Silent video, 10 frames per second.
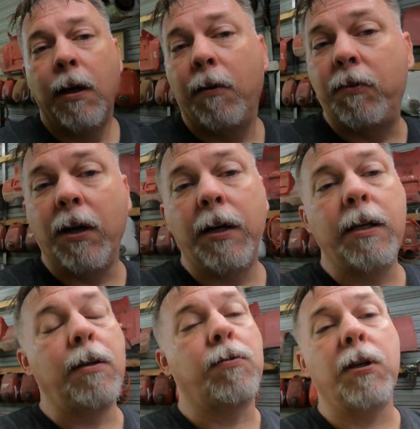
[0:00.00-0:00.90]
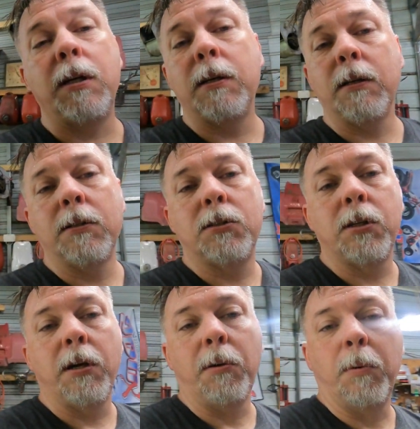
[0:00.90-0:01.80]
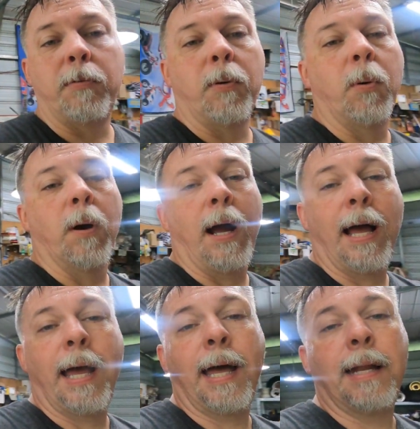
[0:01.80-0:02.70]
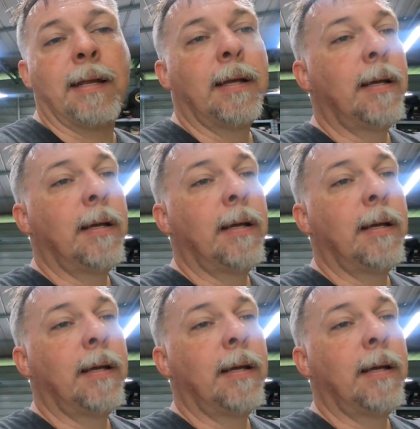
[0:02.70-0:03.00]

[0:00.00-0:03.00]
I've done it. You've seen it on this channel before. I had